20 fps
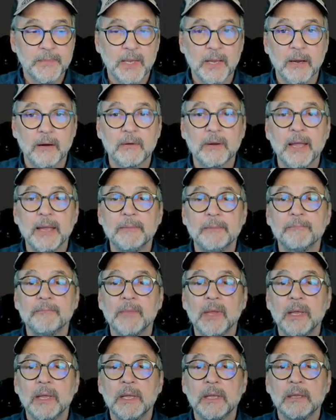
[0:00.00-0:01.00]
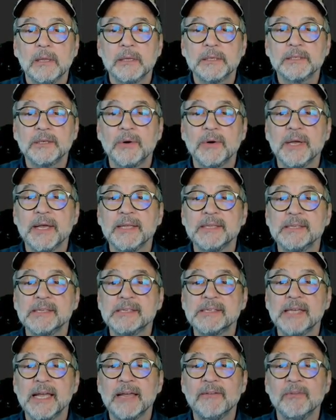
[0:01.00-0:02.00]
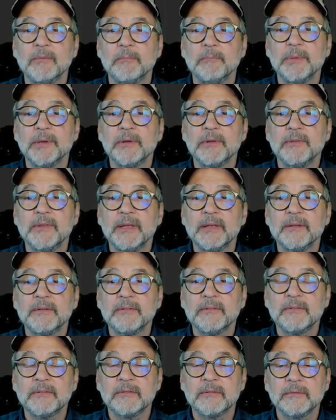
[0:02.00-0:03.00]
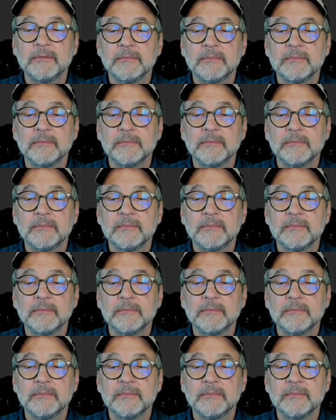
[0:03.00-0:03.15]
Okay, let's go ahead and save and build this.